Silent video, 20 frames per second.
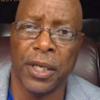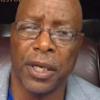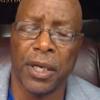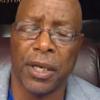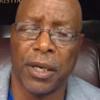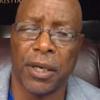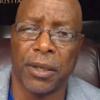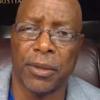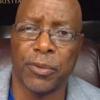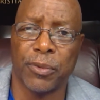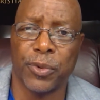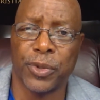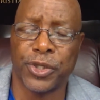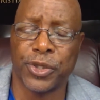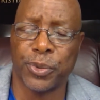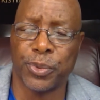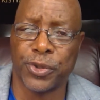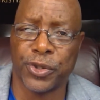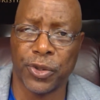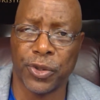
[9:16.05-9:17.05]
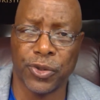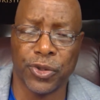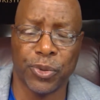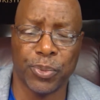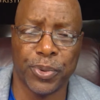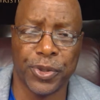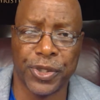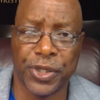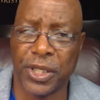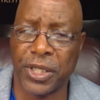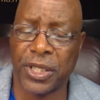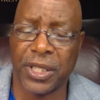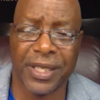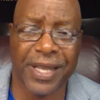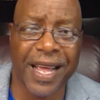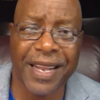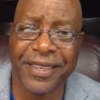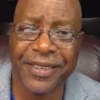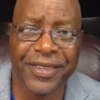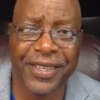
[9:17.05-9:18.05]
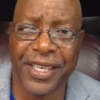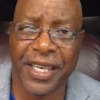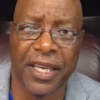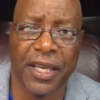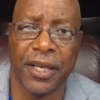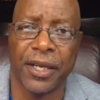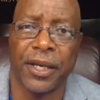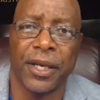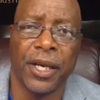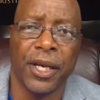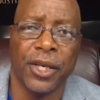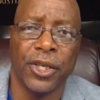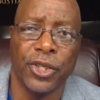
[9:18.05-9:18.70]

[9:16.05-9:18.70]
what your social position is. I don't care.